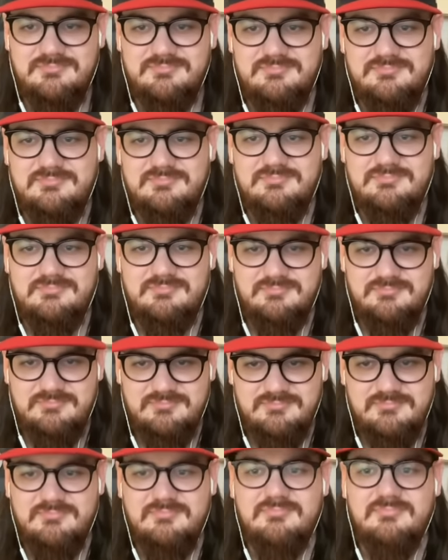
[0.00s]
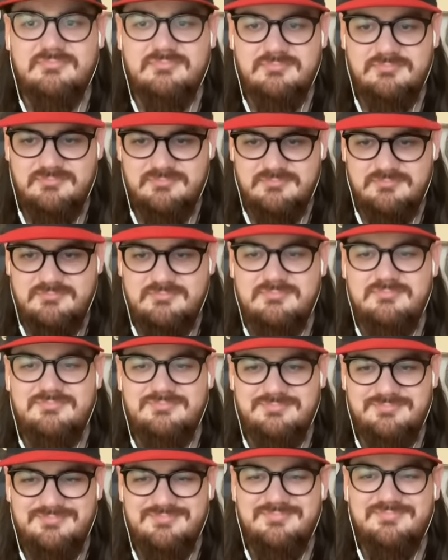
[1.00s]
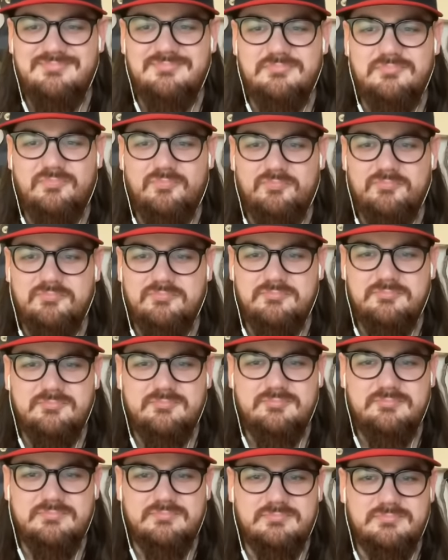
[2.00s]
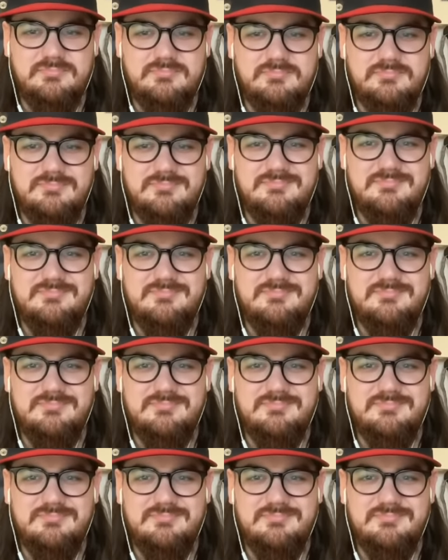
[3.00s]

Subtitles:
(not speaking)